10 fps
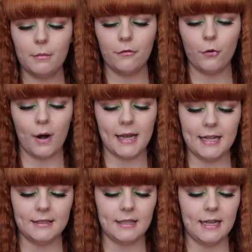Before I get
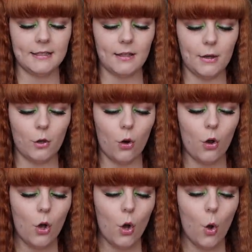into this, I got
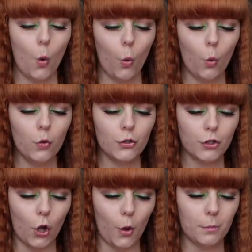all the
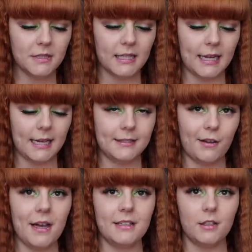tops in a
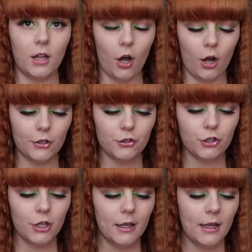size
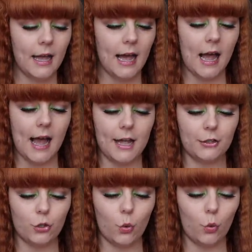large
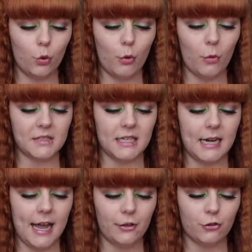and all the bottoms in
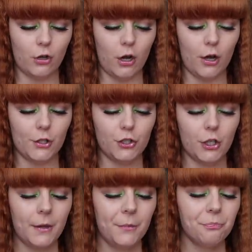an extra
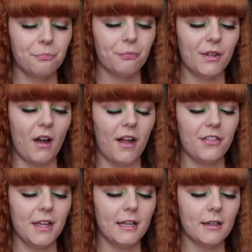large. I
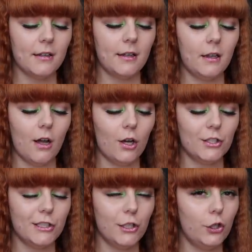think a
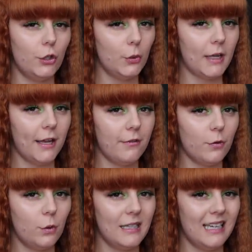large is a UK
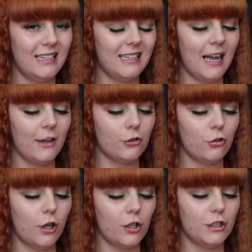14 and an
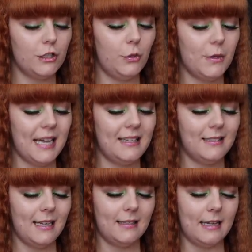extra large is a UK
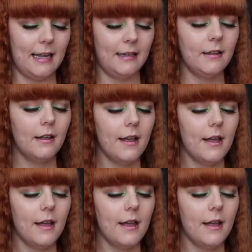16,